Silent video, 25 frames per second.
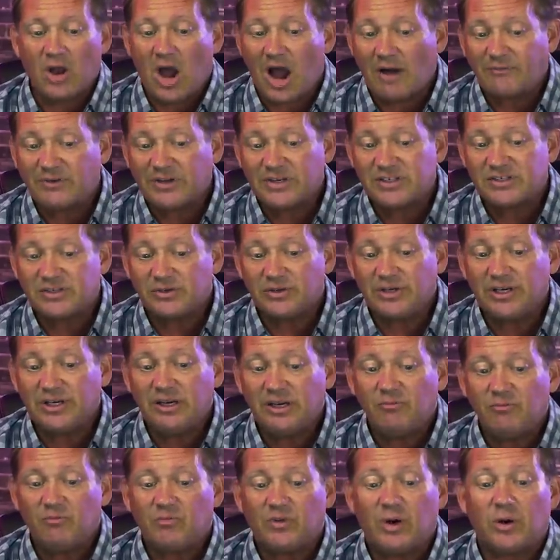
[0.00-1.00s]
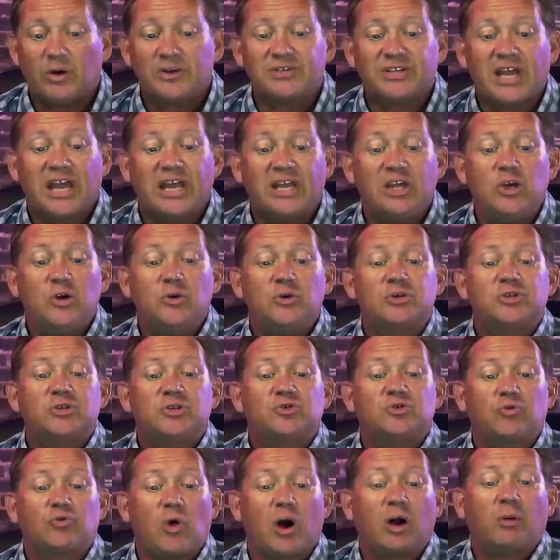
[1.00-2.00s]
But obviously, there is a
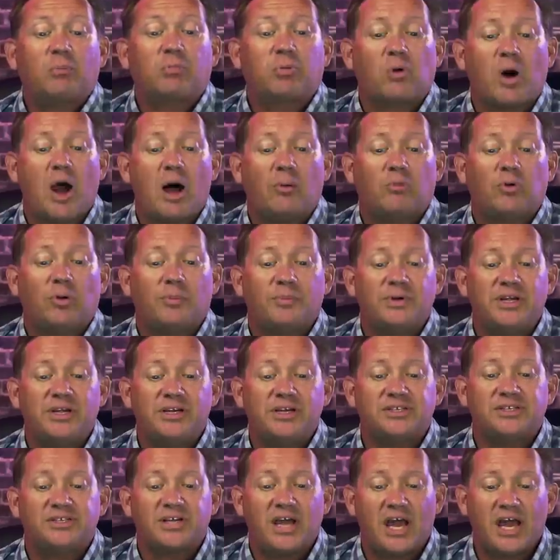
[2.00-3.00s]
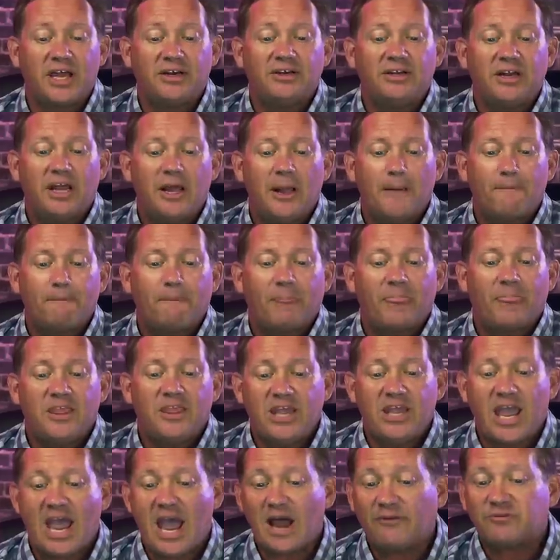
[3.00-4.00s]
huge drug problem, he said.
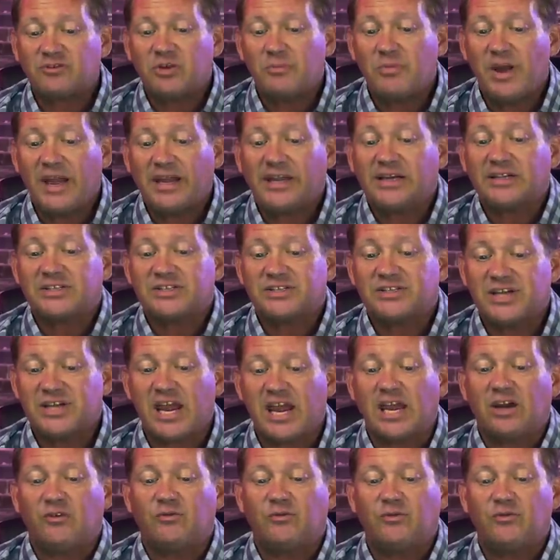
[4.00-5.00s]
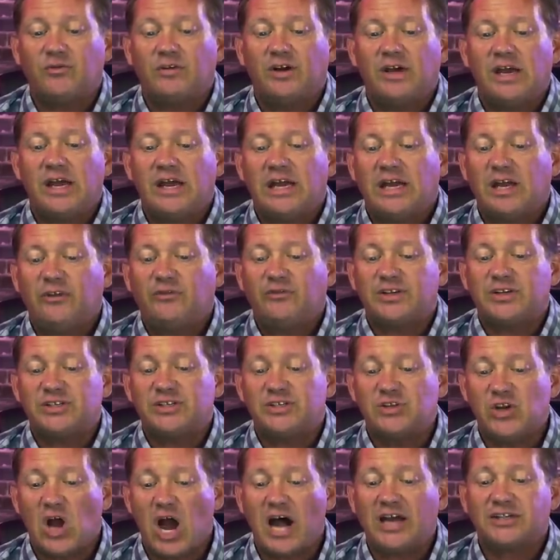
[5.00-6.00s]
You have to make it safe. If
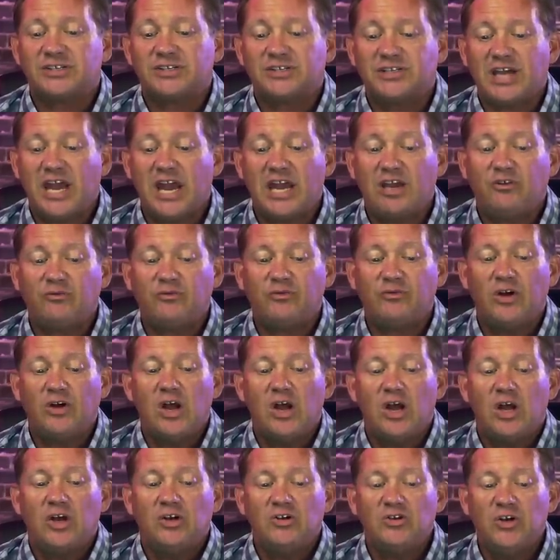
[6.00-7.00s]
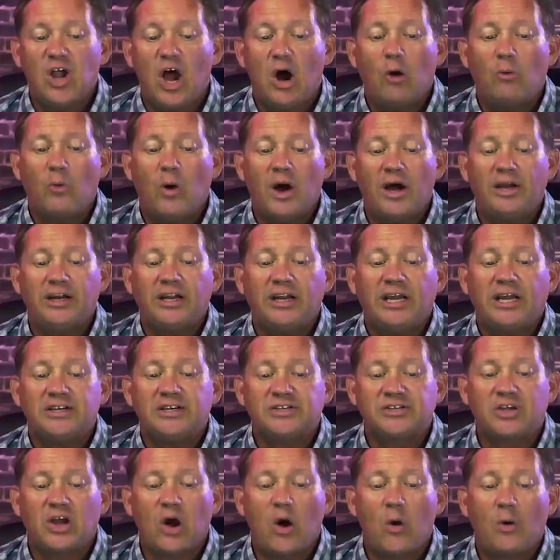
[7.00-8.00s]
it's not safe, no one
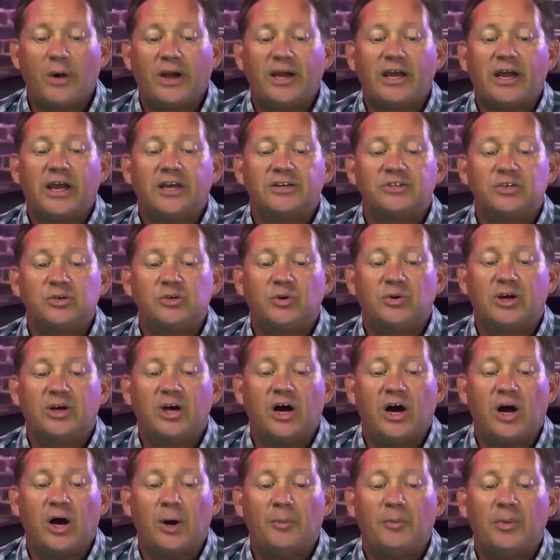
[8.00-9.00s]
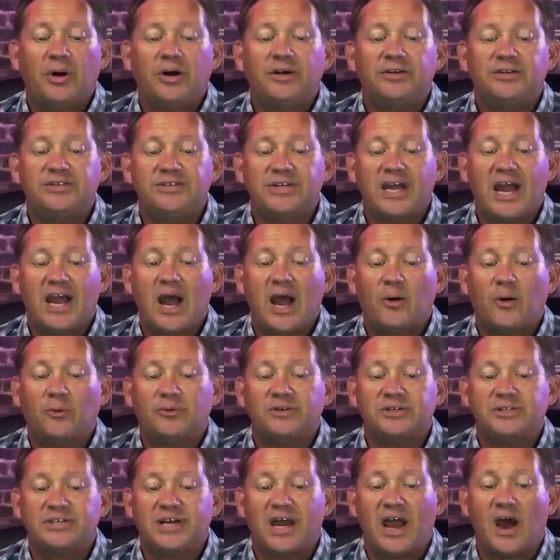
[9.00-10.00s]
is going to come
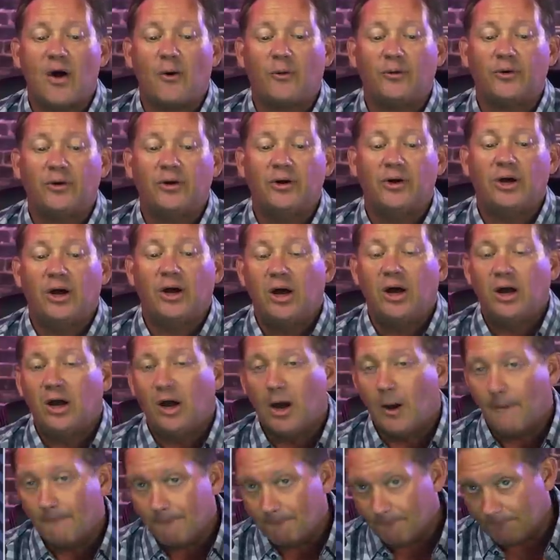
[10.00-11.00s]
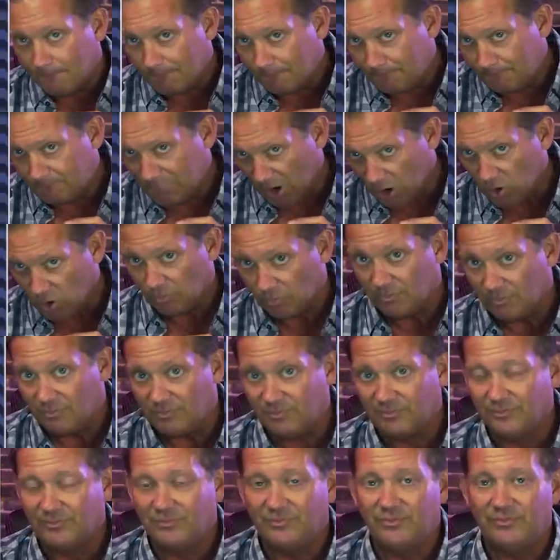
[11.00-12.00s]
downtown.
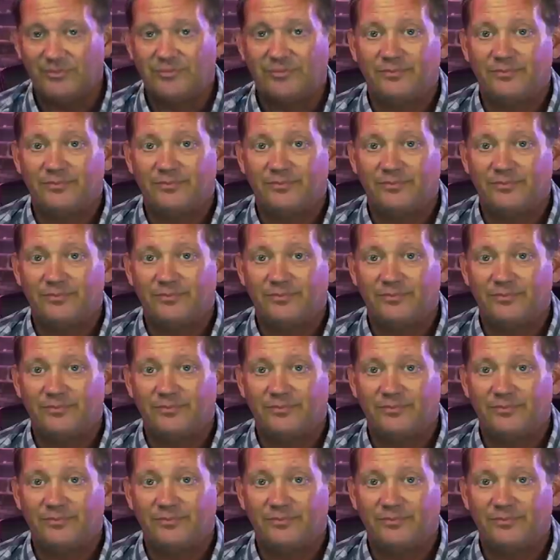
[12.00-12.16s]
Boom.